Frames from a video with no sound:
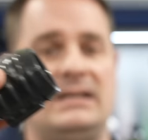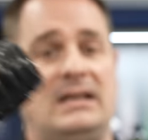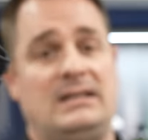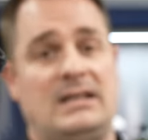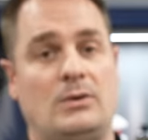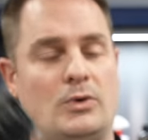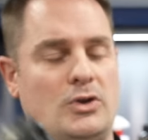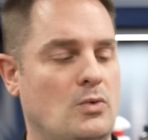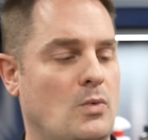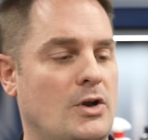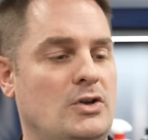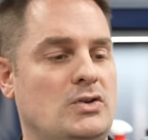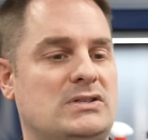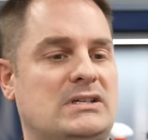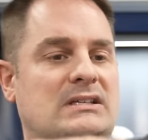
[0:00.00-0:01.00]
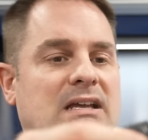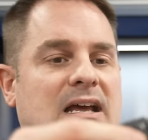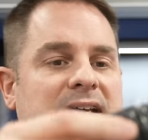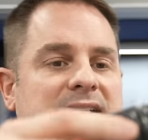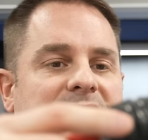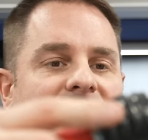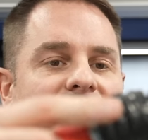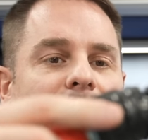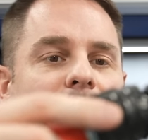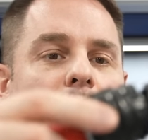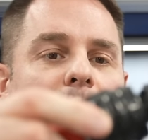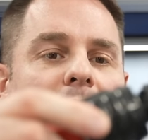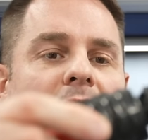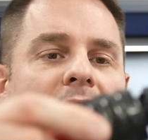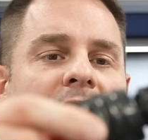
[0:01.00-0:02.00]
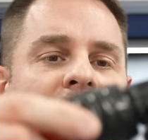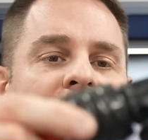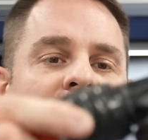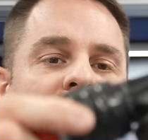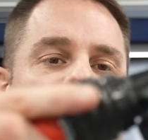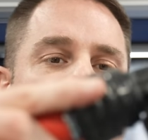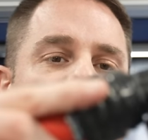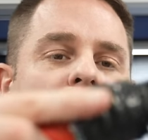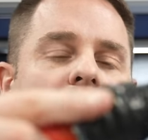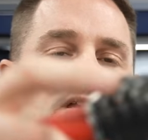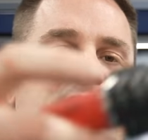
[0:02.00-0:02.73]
And then when you want to use it as a foam gun, you